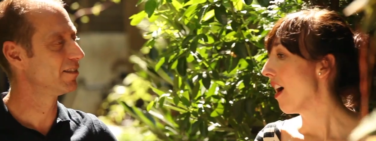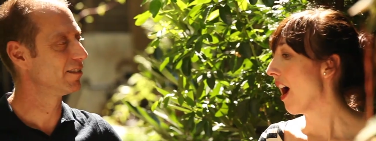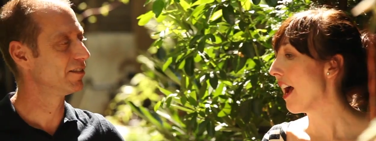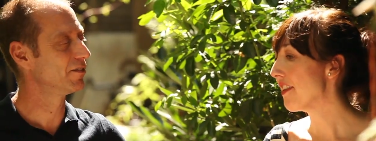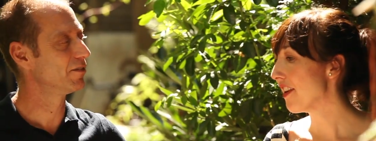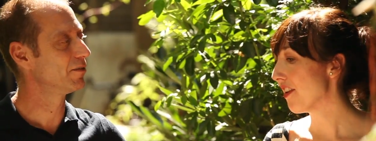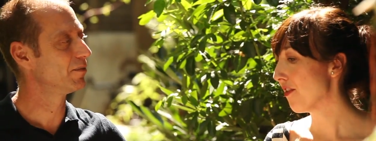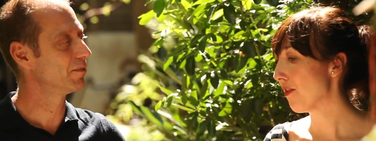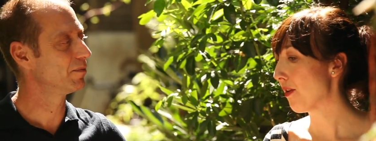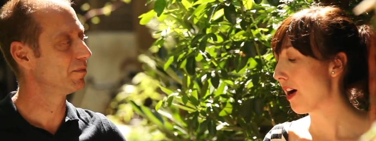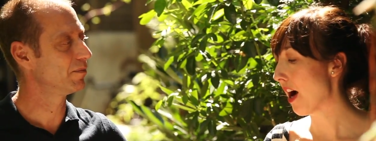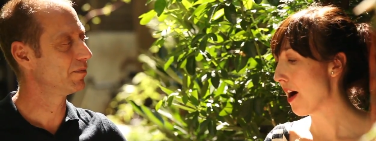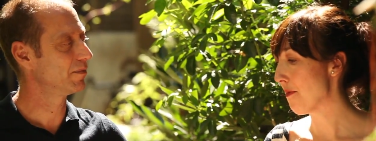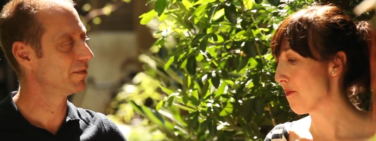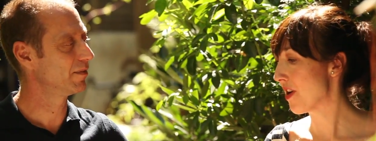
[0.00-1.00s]
Speaker 1: I know
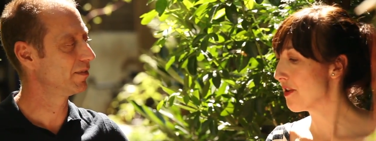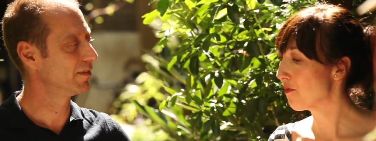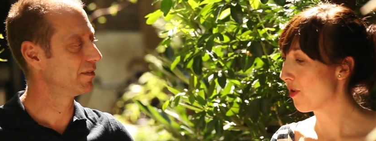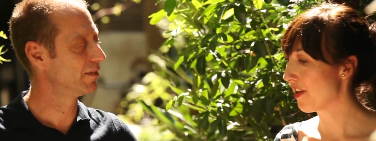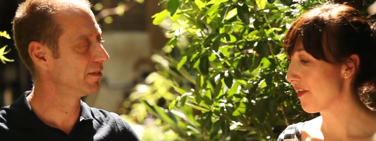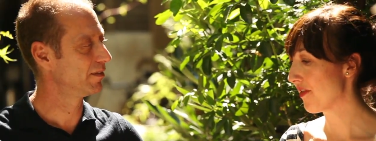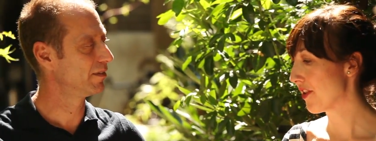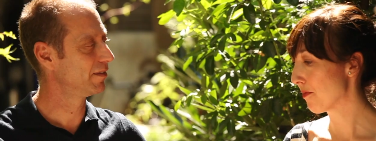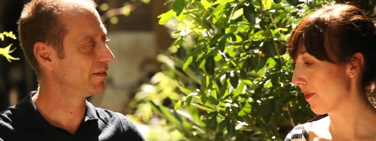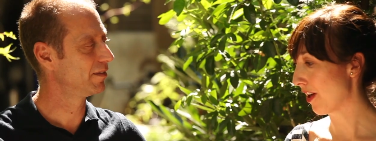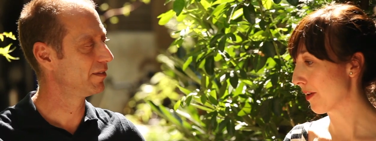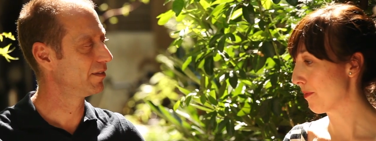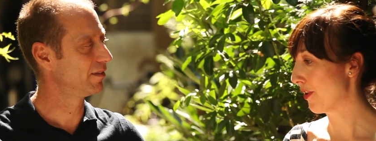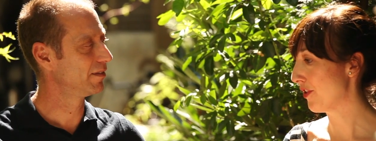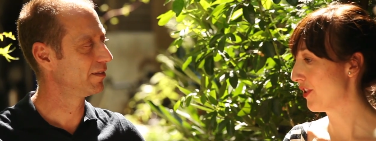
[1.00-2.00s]
um, in one of your
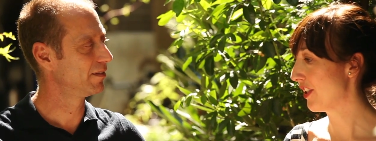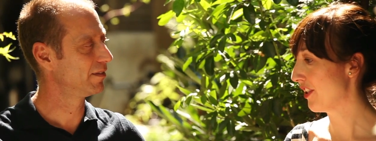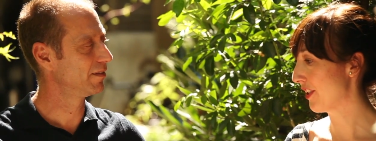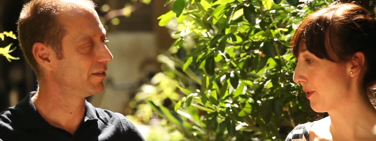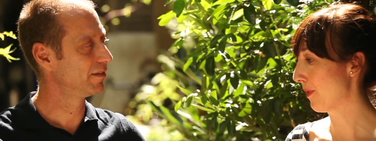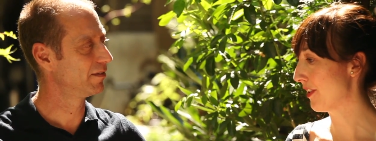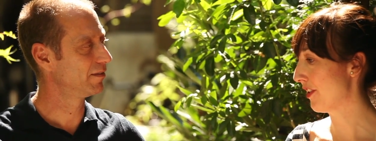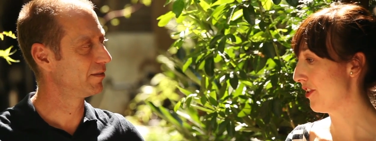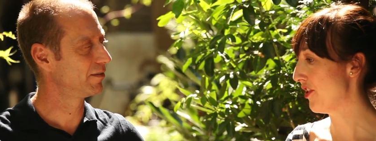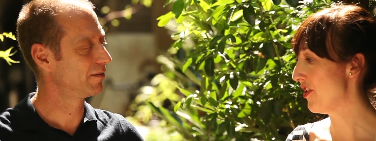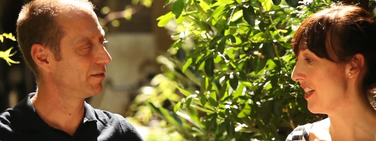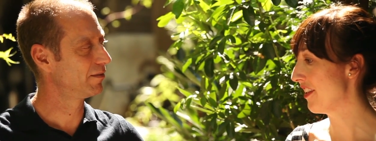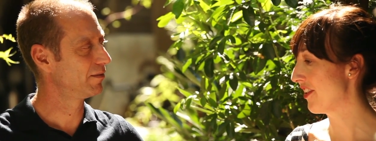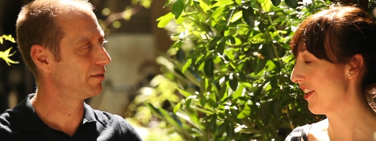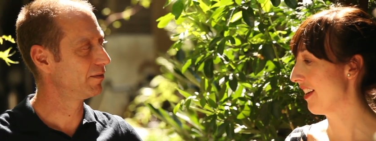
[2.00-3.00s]
blog posts you just went to
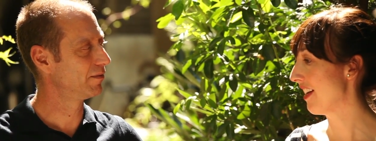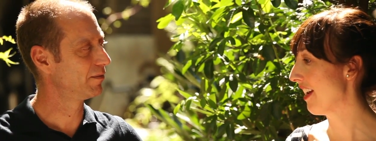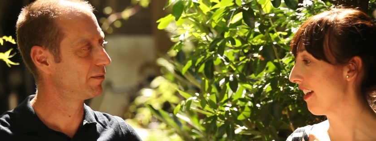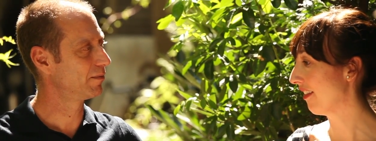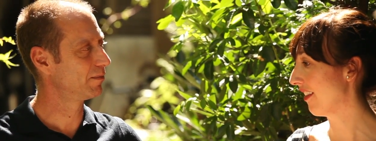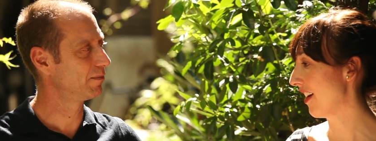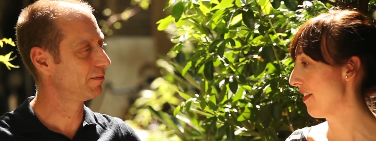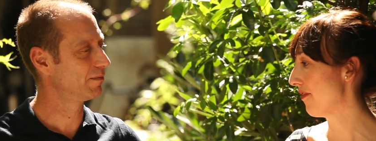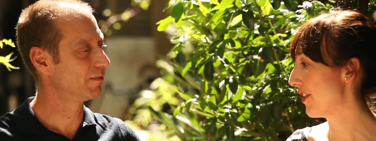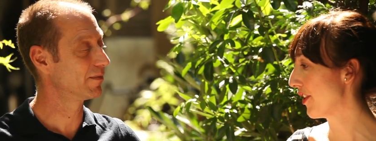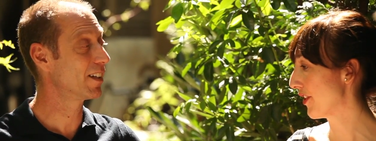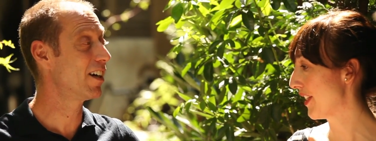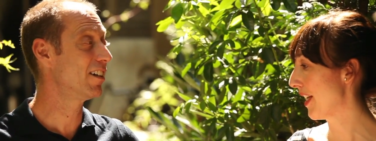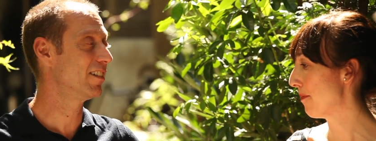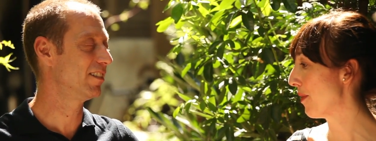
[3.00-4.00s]
Tunisia, and I loved
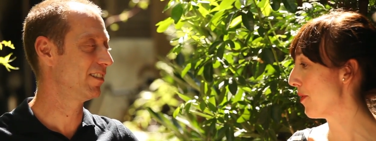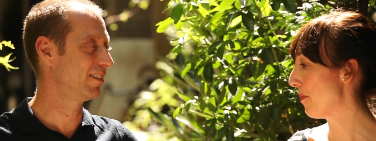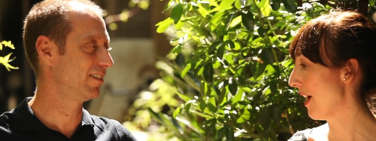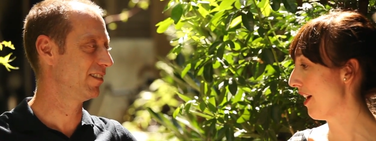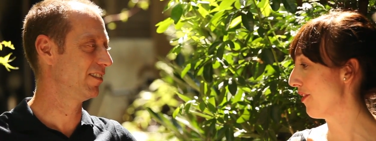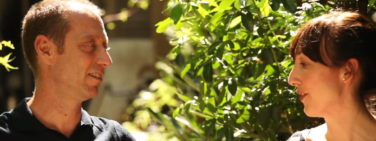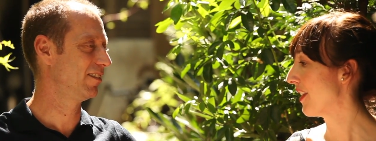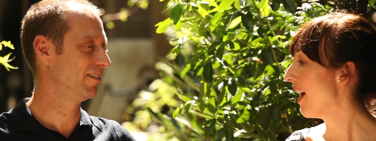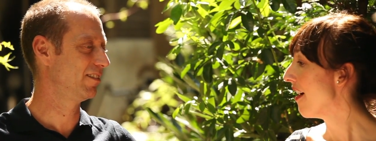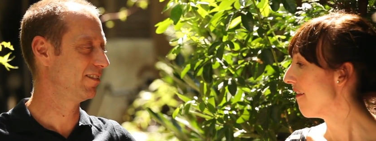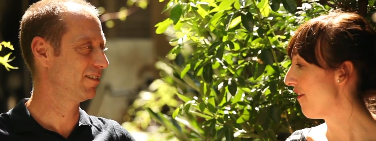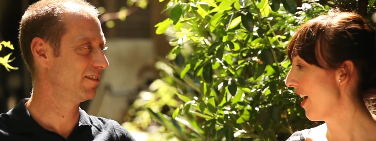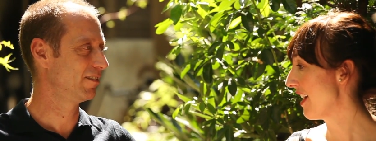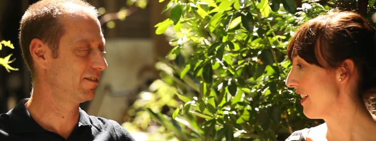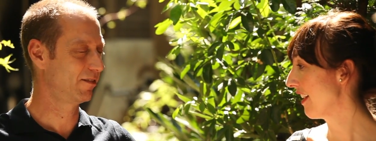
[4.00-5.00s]
your tip about
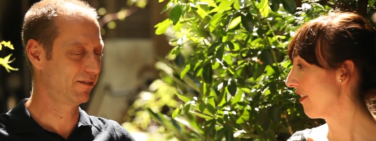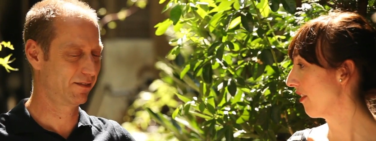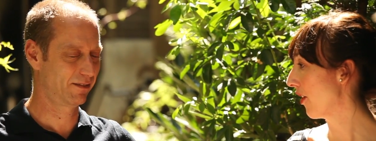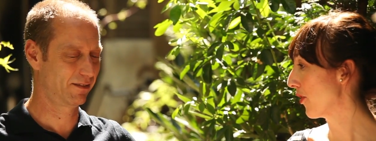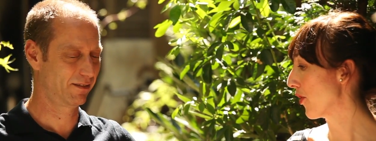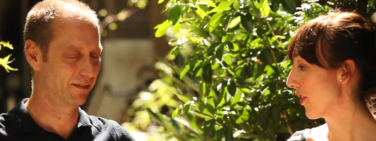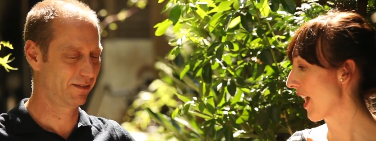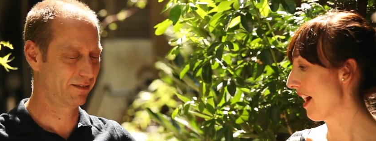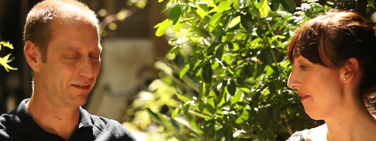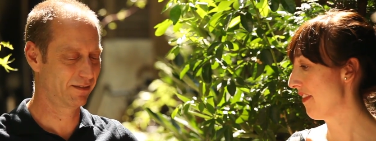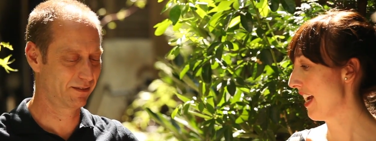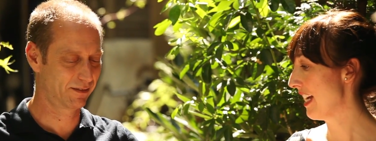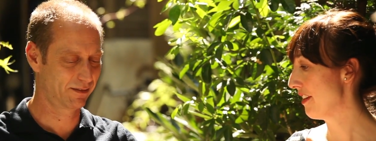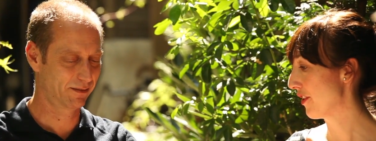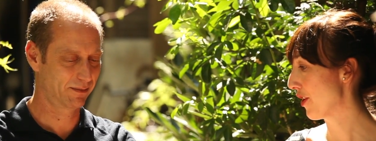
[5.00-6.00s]
finding a local
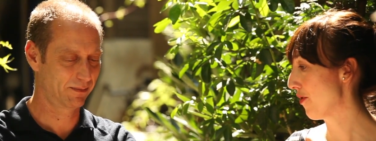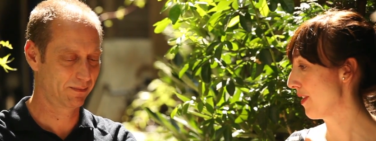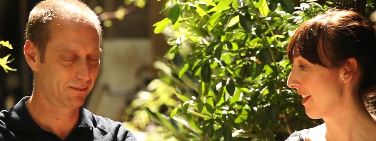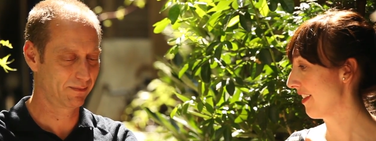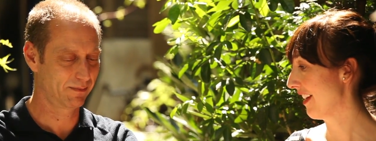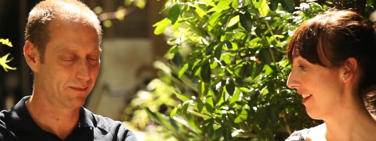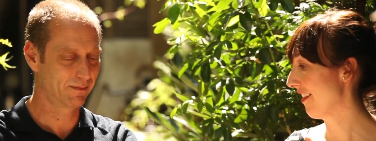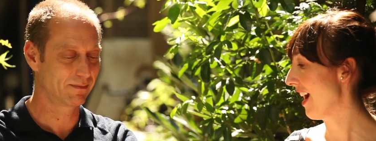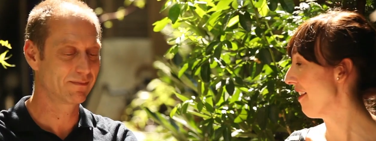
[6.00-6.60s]
cafe and going there